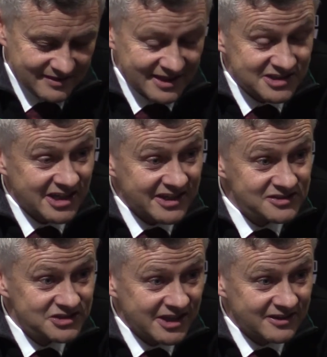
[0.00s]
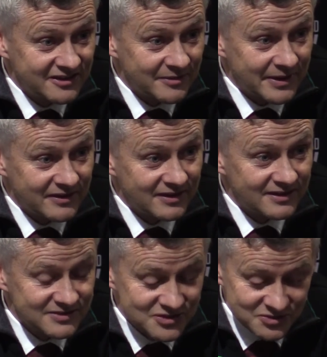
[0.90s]
They checked it
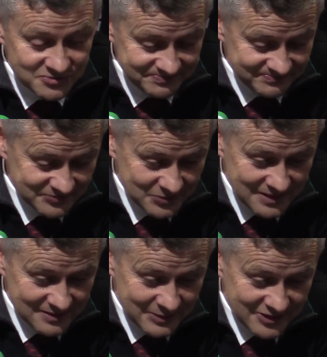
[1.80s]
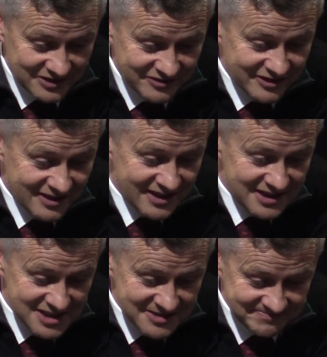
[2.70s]
apparently, so, well, we got different
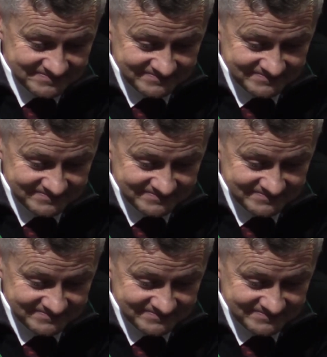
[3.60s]
eyes.